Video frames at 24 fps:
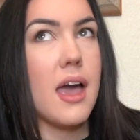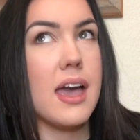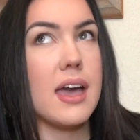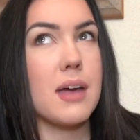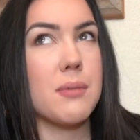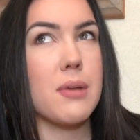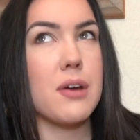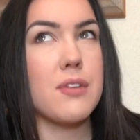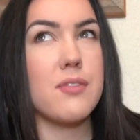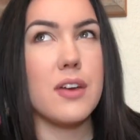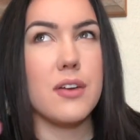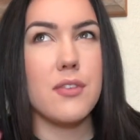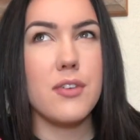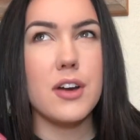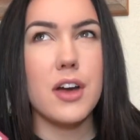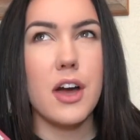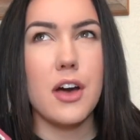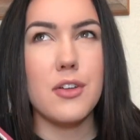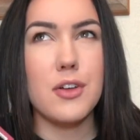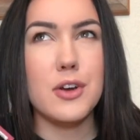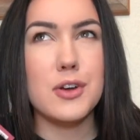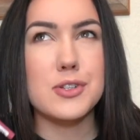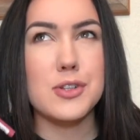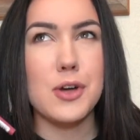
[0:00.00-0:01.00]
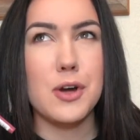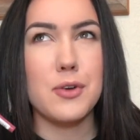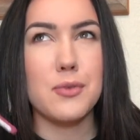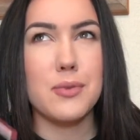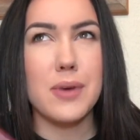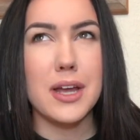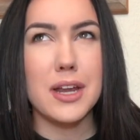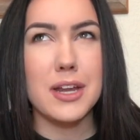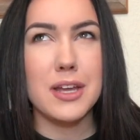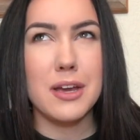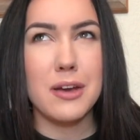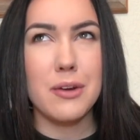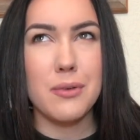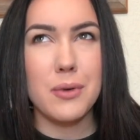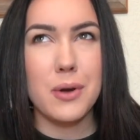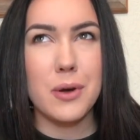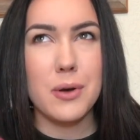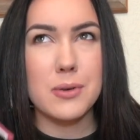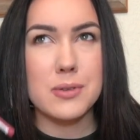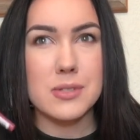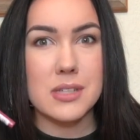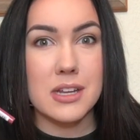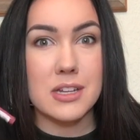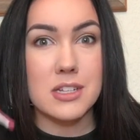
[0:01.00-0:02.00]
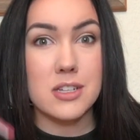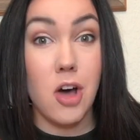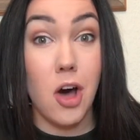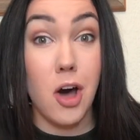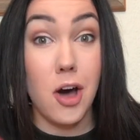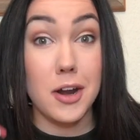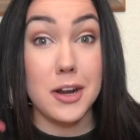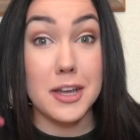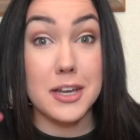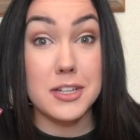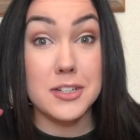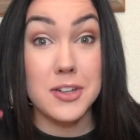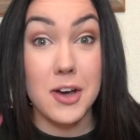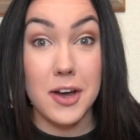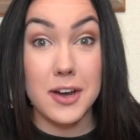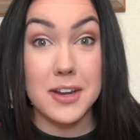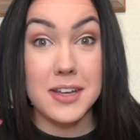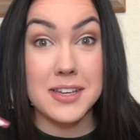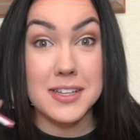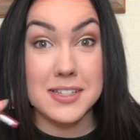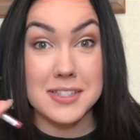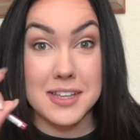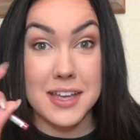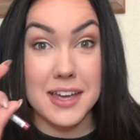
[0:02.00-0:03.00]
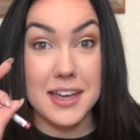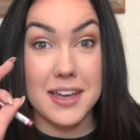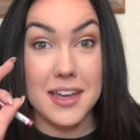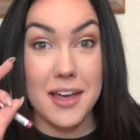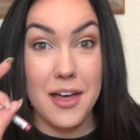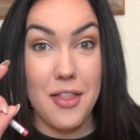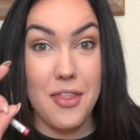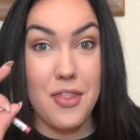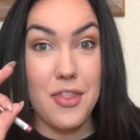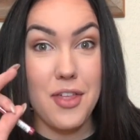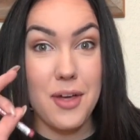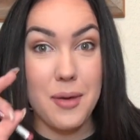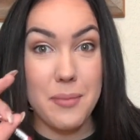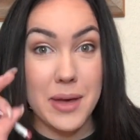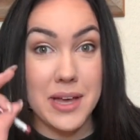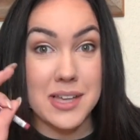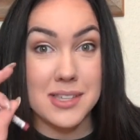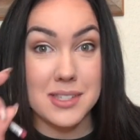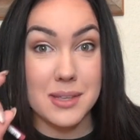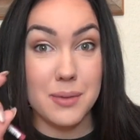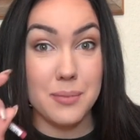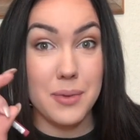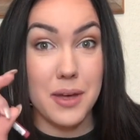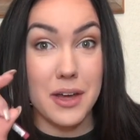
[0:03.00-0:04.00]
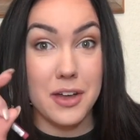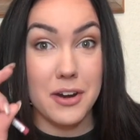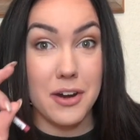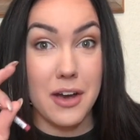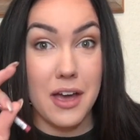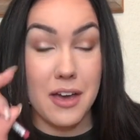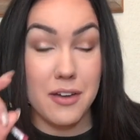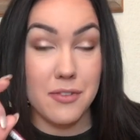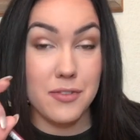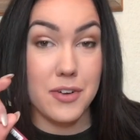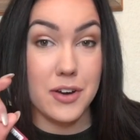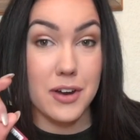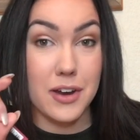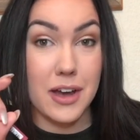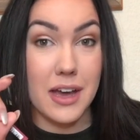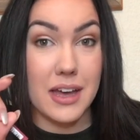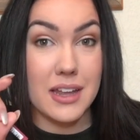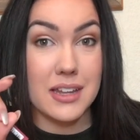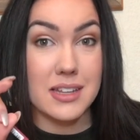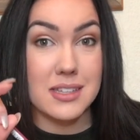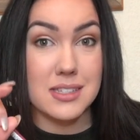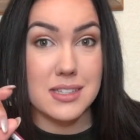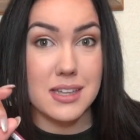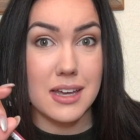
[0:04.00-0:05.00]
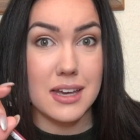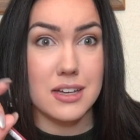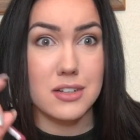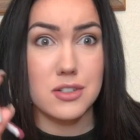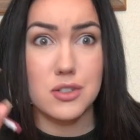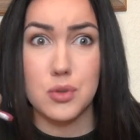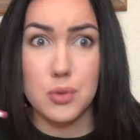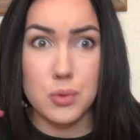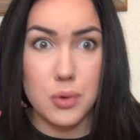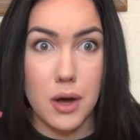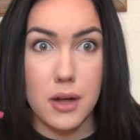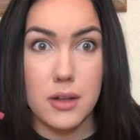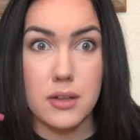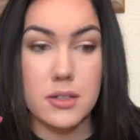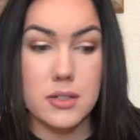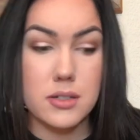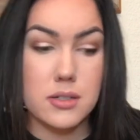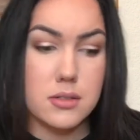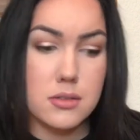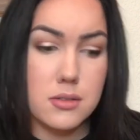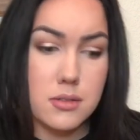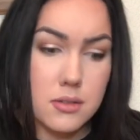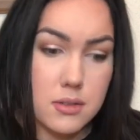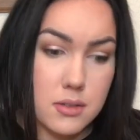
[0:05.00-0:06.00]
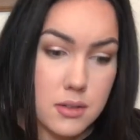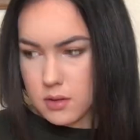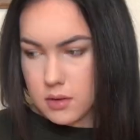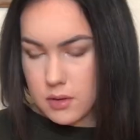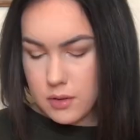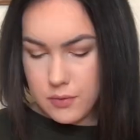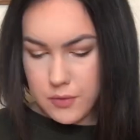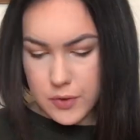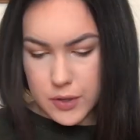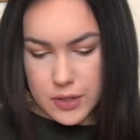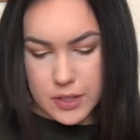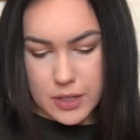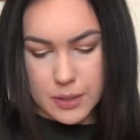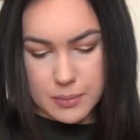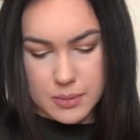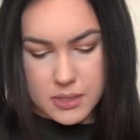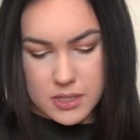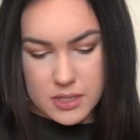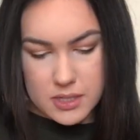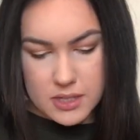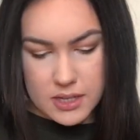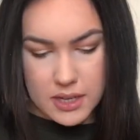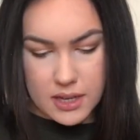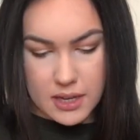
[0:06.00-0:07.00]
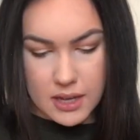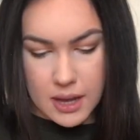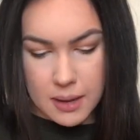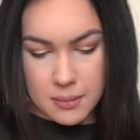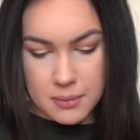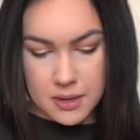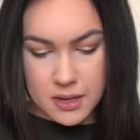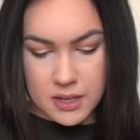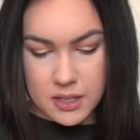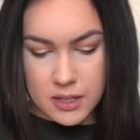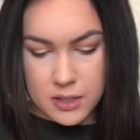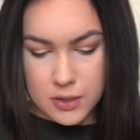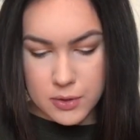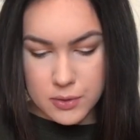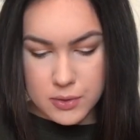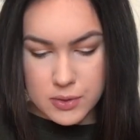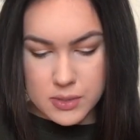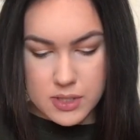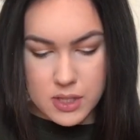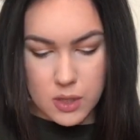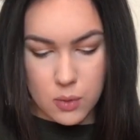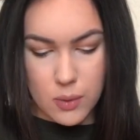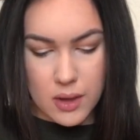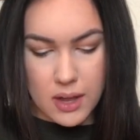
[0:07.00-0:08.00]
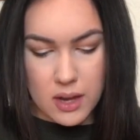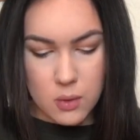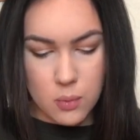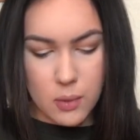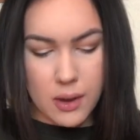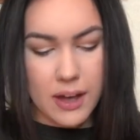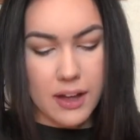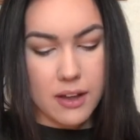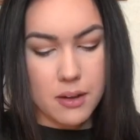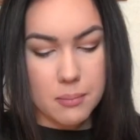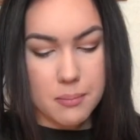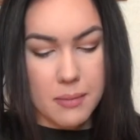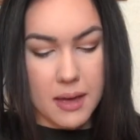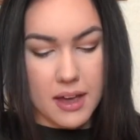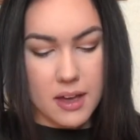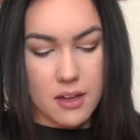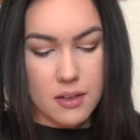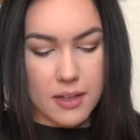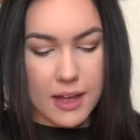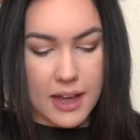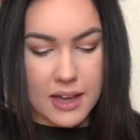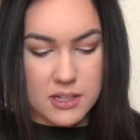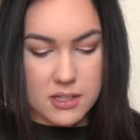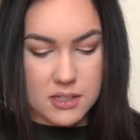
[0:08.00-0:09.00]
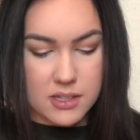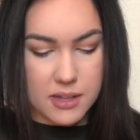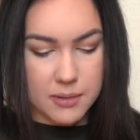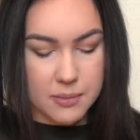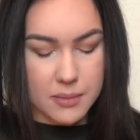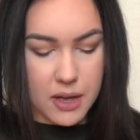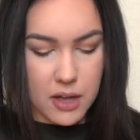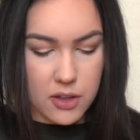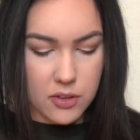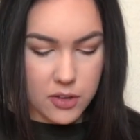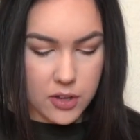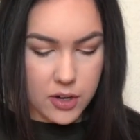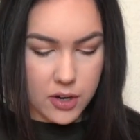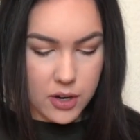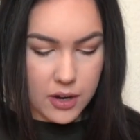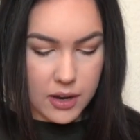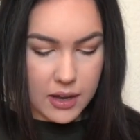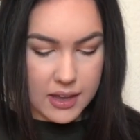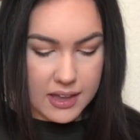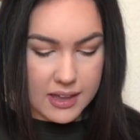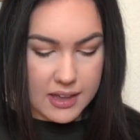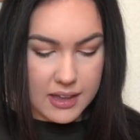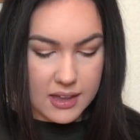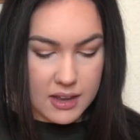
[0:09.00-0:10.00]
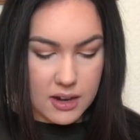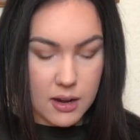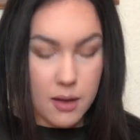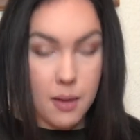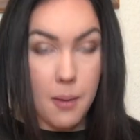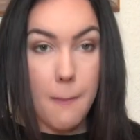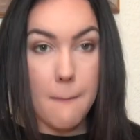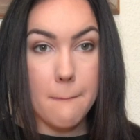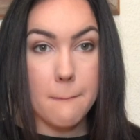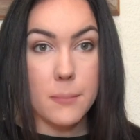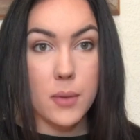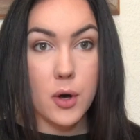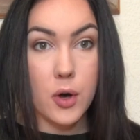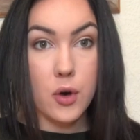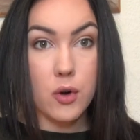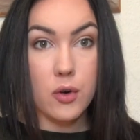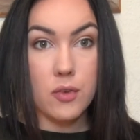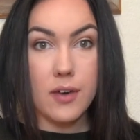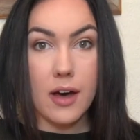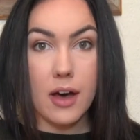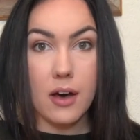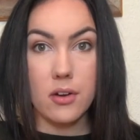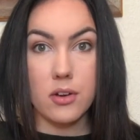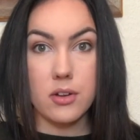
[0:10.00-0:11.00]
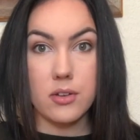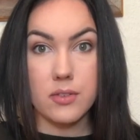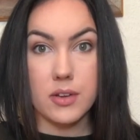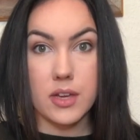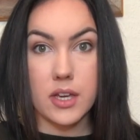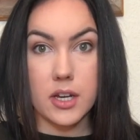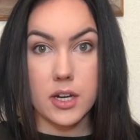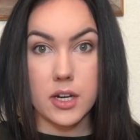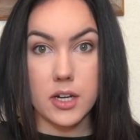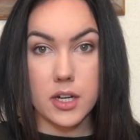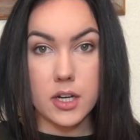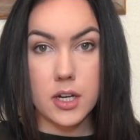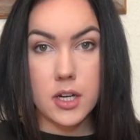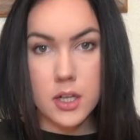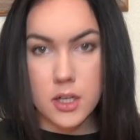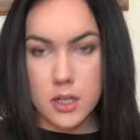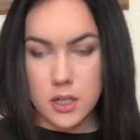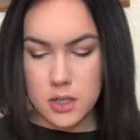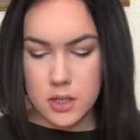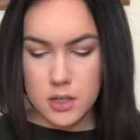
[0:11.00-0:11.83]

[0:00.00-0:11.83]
And my favorite colors are Radiant Rose and Tawny. Tawny is like the best lip liner ever, and it's like $2. For lipstick, I'm going to use the Wet n Wild Mega Last Lip Color in Mauve Out of Here.